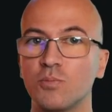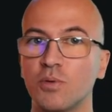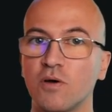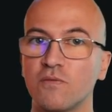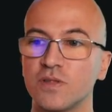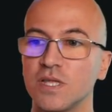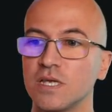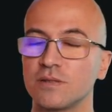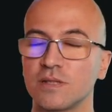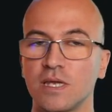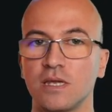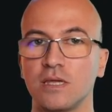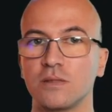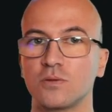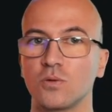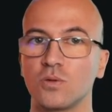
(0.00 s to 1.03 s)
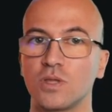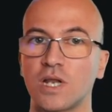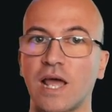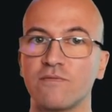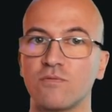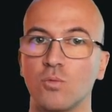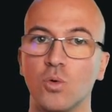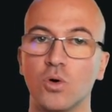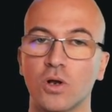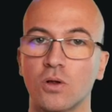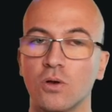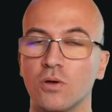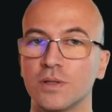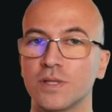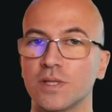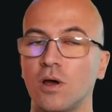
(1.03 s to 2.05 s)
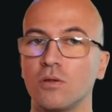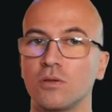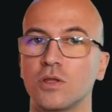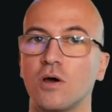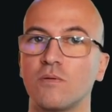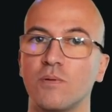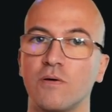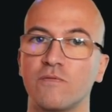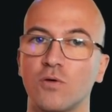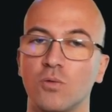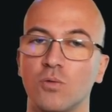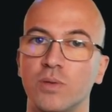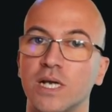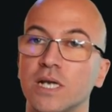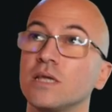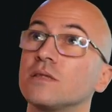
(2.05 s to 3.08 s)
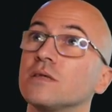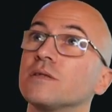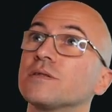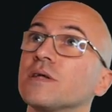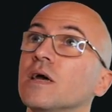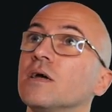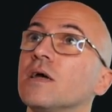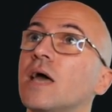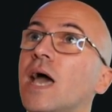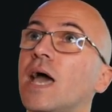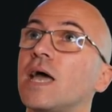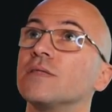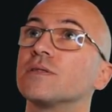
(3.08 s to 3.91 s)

of this is to drive workloads on top of Kubernetes and